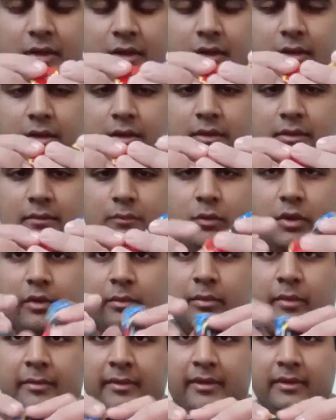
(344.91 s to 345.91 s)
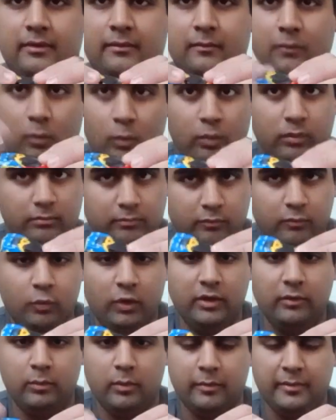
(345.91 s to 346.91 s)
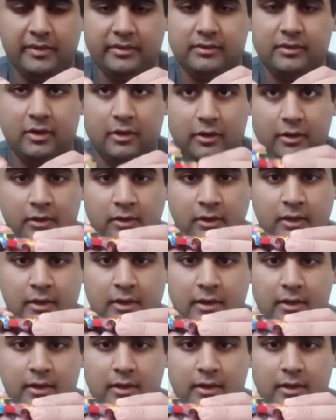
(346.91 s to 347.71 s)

uh, Wonder Woman, Wonder Woman's card.